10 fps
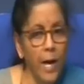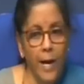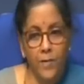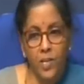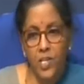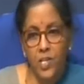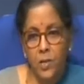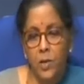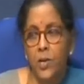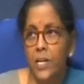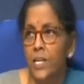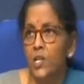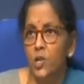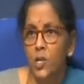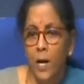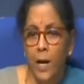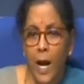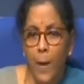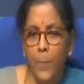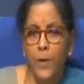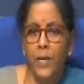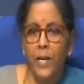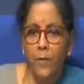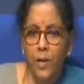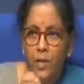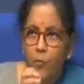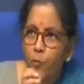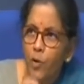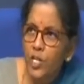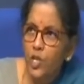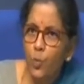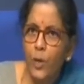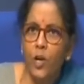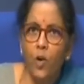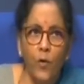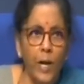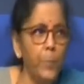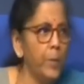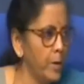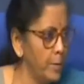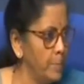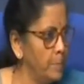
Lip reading: and this release happened even in the first week of April.